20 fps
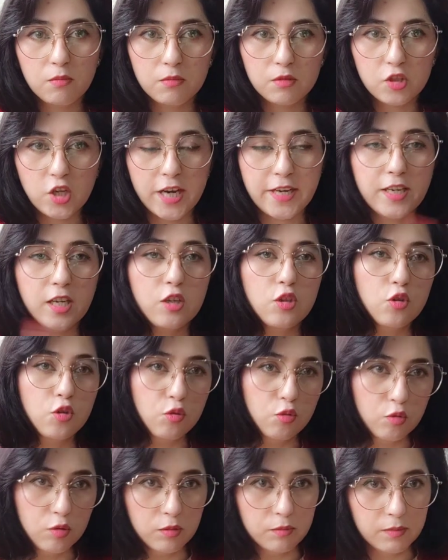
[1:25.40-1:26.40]
China
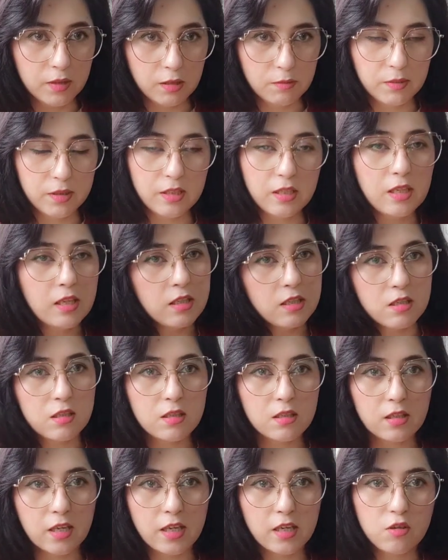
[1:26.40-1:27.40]
to Melbourne.
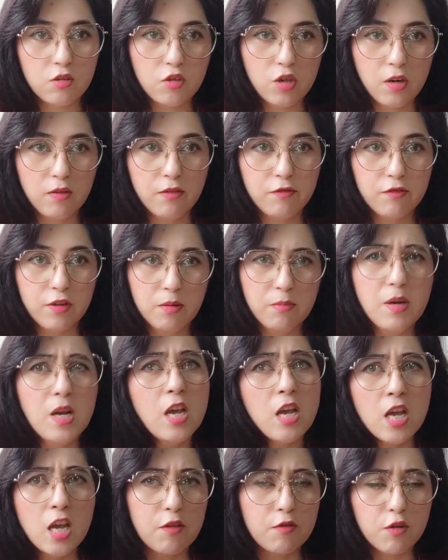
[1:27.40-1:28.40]
It's like travel from,
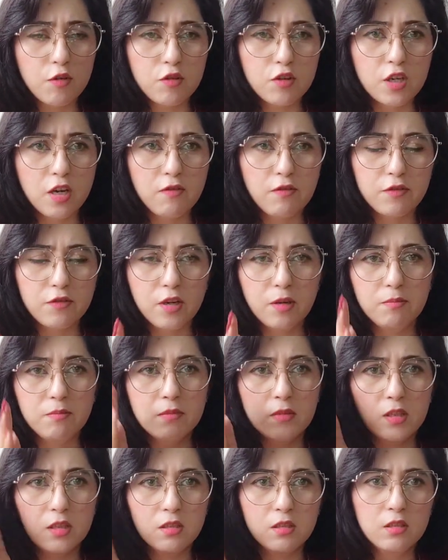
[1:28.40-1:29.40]
if you want to travel
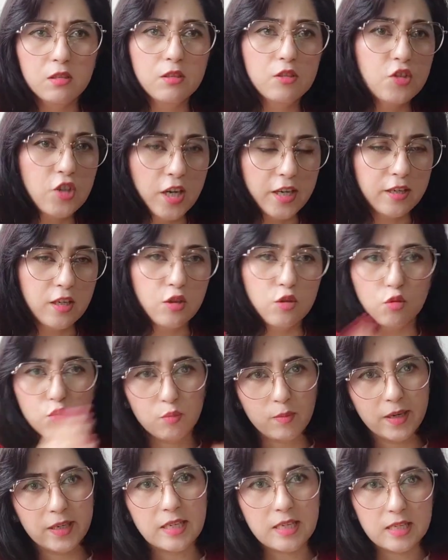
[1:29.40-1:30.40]
from China to
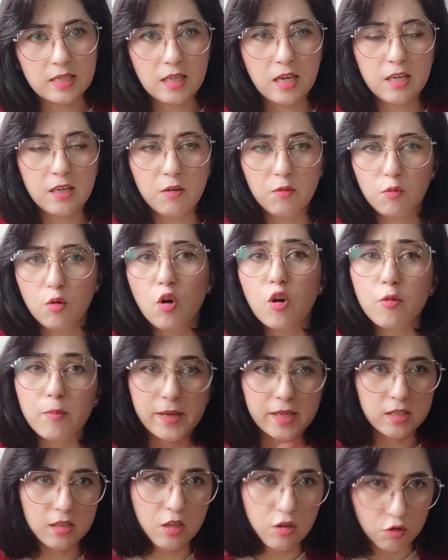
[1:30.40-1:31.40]
Pakistan or
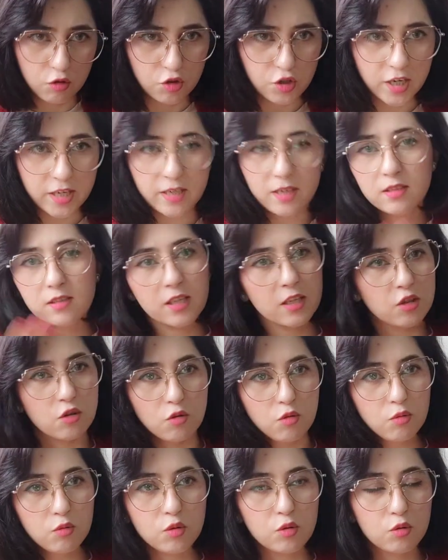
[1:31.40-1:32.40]
Pakistan to China, then
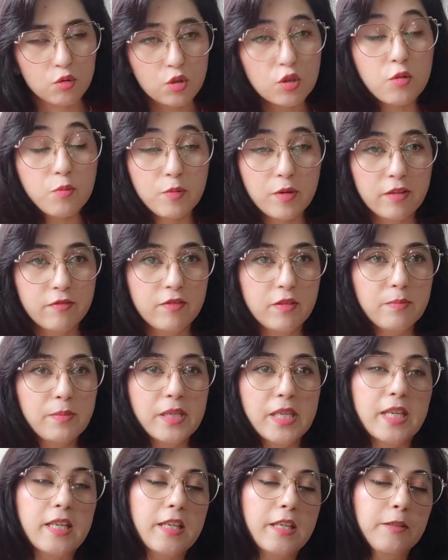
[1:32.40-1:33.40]
you should prefer
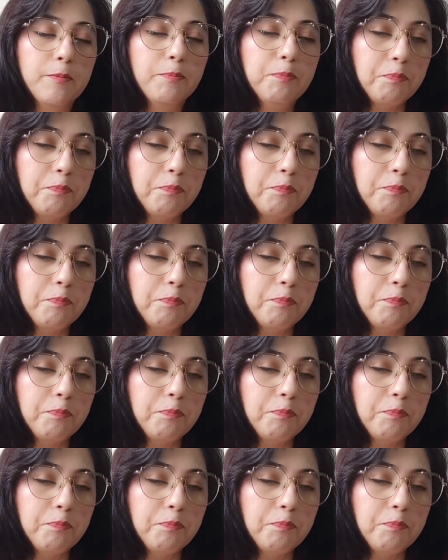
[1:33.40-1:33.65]
PIA.